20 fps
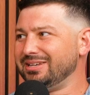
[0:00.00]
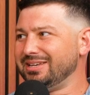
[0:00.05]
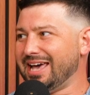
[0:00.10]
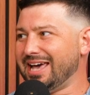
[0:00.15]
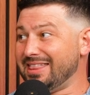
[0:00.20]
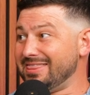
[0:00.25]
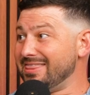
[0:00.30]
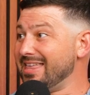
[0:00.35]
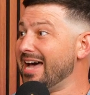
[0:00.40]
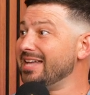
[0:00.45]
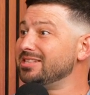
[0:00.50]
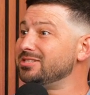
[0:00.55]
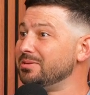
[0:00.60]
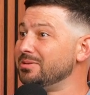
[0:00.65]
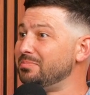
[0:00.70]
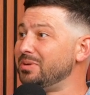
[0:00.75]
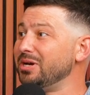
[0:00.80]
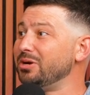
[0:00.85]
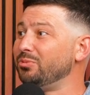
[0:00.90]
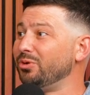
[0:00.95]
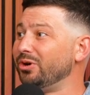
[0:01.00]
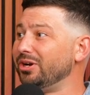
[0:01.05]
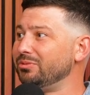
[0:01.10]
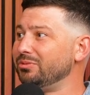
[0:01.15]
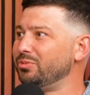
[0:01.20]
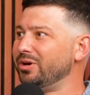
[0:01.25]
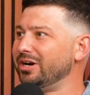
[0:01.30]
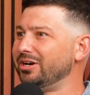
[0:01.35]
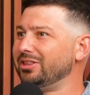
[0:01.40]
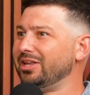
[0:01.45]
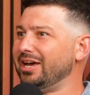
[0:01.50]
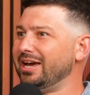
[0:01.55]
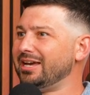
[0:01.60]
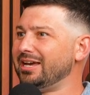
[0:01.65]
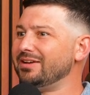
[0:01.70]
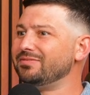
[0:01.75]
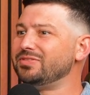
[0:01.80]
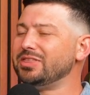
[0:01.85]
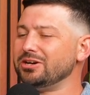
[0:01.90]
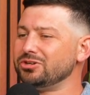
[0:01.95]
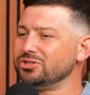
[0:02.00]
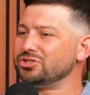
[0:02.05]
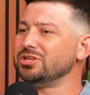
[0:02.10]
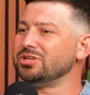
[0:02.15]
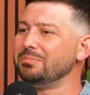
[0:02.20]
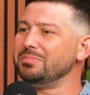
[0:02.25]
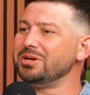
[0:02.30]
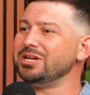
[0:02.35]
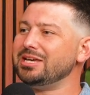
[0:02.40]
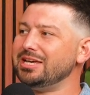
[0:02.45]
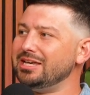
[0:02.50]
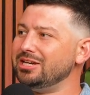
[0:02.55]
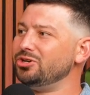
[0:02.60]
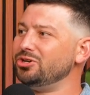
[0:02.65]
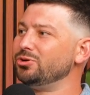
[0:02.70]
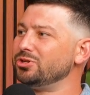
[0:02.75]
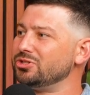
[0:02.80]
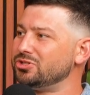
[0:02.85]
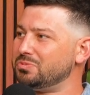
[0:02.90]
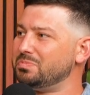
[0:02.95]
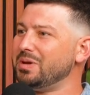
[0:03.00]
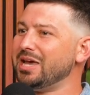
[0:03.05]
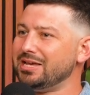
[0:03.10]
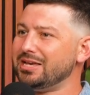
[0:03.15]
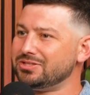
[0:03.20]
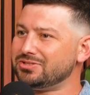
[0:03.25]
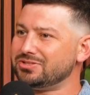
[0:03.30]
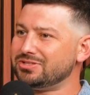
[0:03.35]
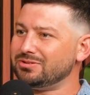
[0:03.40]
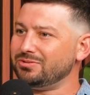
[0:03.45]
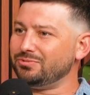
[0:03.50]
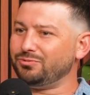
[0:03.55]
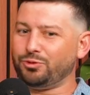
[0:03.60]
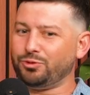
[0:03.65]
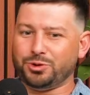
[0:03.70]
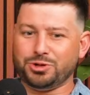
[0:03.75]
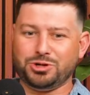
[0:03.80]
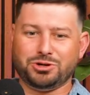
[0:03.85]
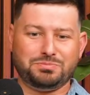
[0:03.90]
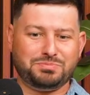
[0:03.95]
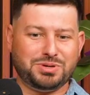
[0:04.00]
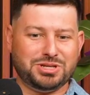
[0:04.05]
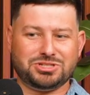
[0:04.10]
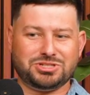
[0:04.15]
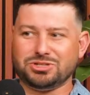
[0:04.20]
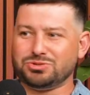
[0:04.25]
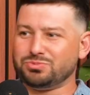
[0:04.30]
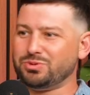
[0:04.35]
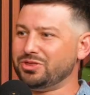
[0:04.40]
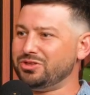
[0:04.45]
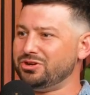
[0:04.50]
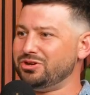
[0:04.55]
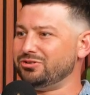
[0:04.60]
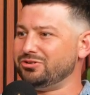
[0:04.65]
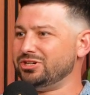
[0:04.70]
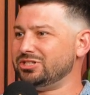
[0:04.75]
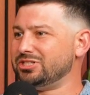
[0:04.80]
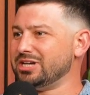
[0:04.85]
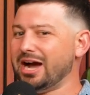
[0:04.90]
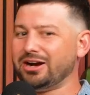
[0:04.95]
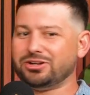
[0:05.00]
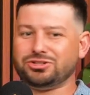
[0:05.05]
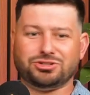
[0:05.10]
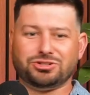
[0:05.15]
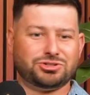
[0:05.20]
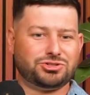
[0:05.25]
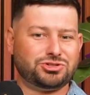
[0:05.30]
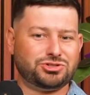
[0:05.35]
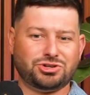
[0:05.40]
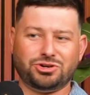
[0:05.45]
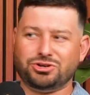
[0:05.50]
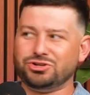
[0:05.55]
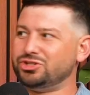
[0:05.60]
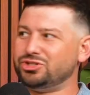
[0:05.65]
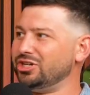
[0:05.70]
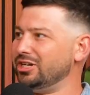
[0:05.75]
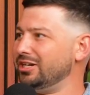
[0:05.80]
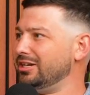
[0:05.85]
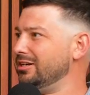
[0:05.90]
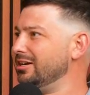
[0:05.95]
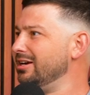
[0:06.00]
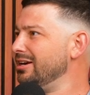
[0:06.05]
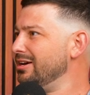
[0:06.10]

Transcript: And that's a big one, where like if there's somebody in your space for your business, whether you're a doctor, surgeon,